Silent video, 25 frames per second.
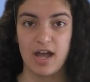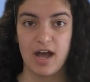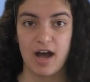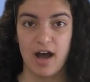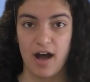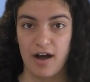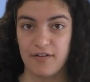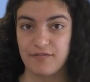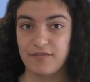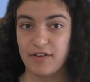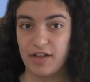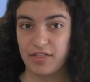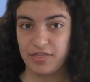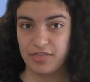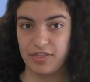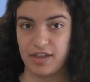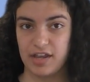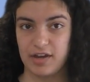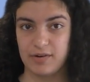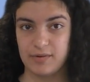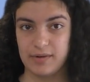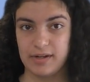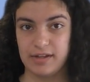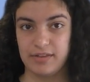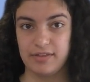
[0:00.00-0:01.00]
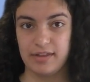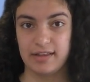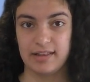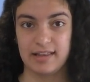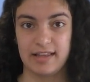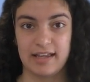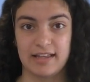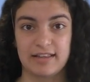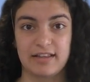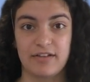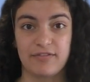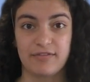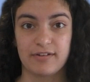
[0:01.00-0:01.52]
of a theory that
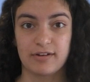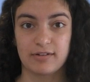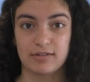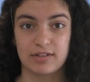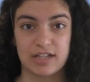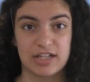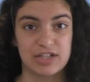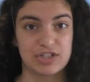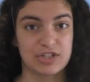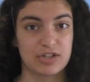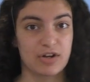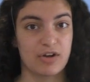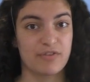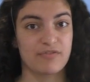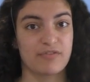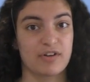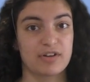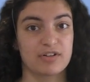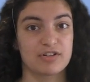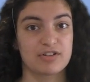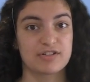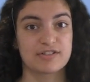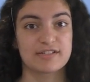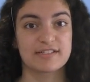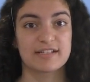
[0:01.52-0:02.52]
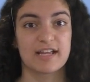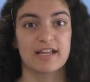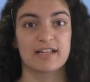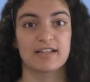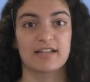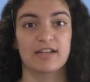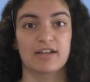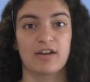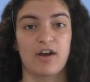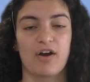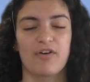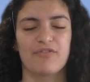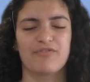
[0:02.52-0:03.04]
laid the foundation of
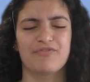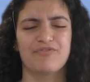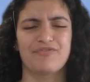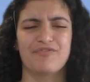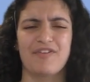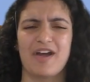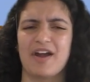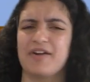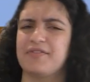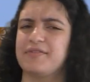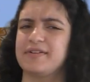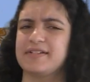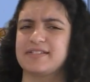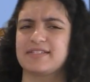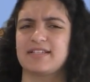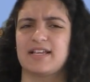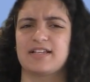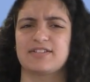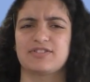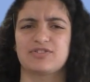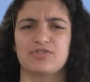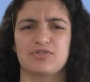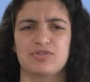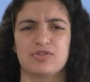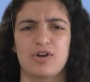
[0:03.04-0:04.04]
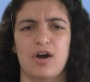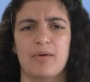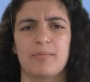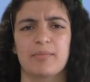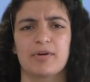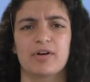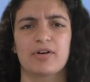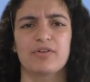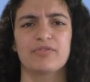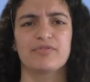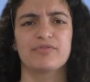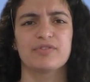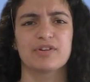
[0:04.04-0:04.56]
understanding of various
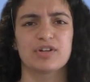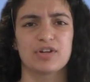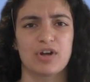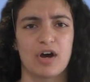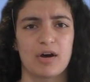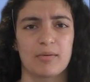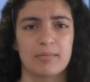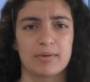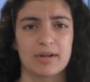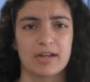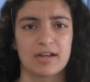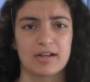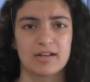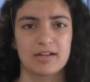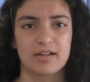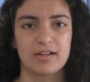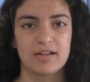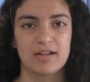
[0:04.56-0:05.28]
astronomical phenomena